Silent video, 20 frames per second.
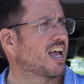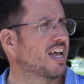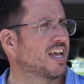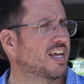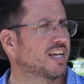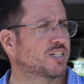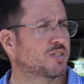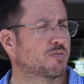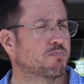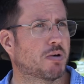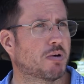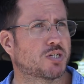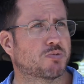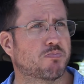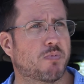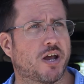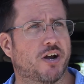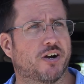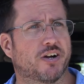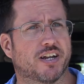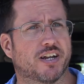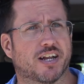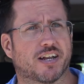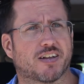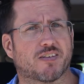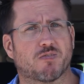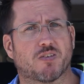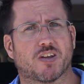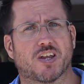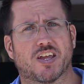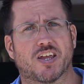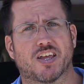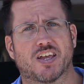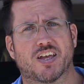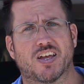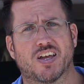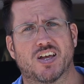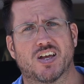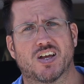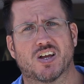is much better than
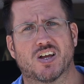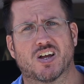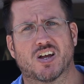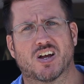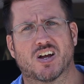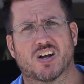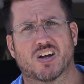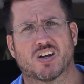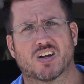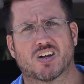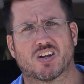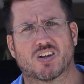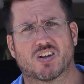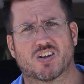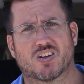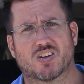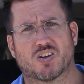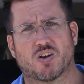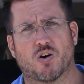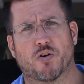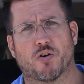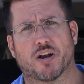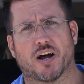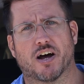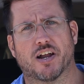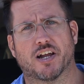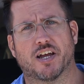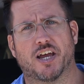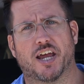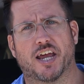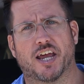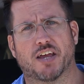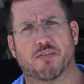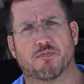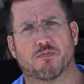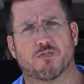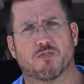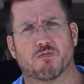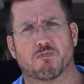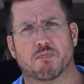going on
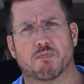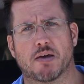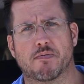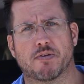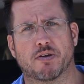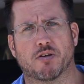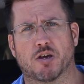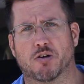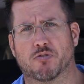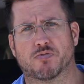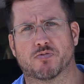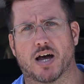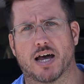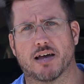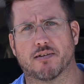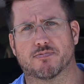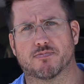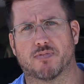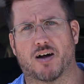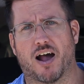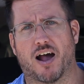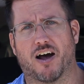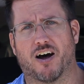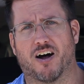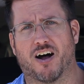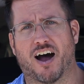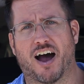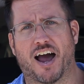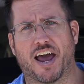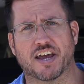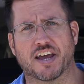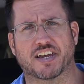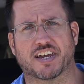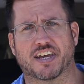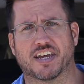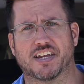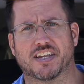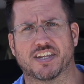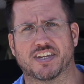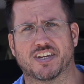maybe a 5-mile hike
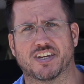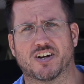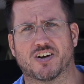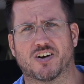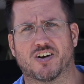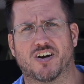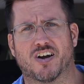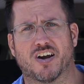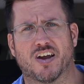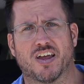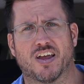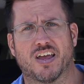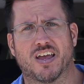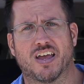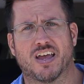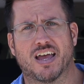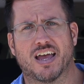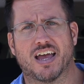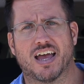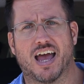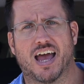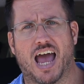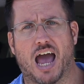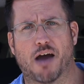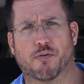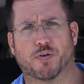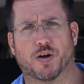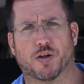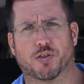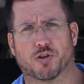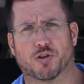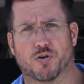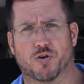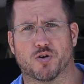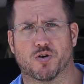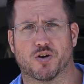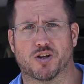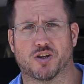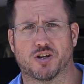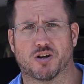and you're halfway
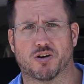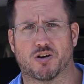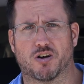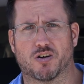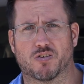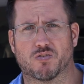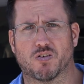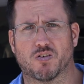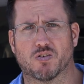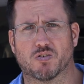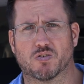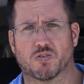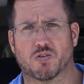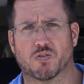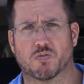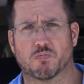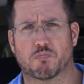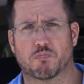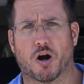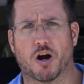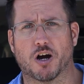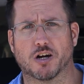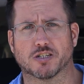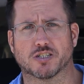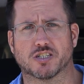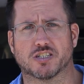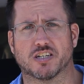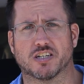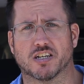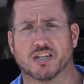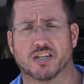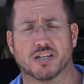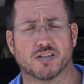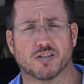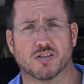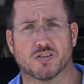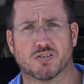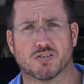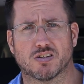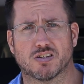through and you're parched
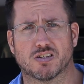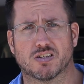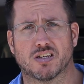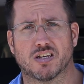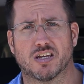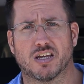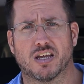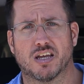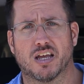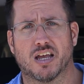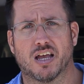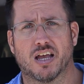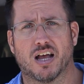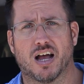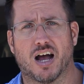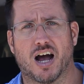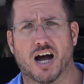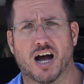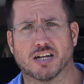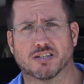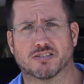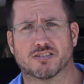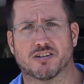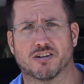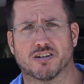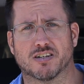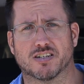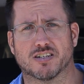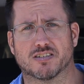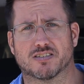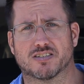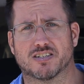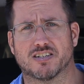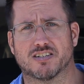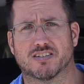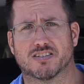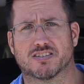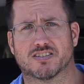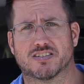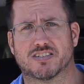and starting to
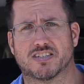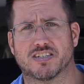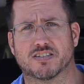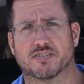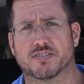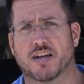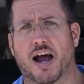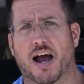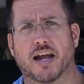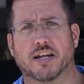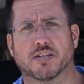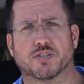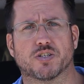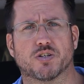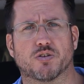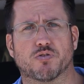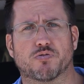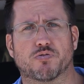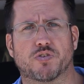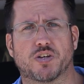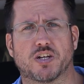see signs of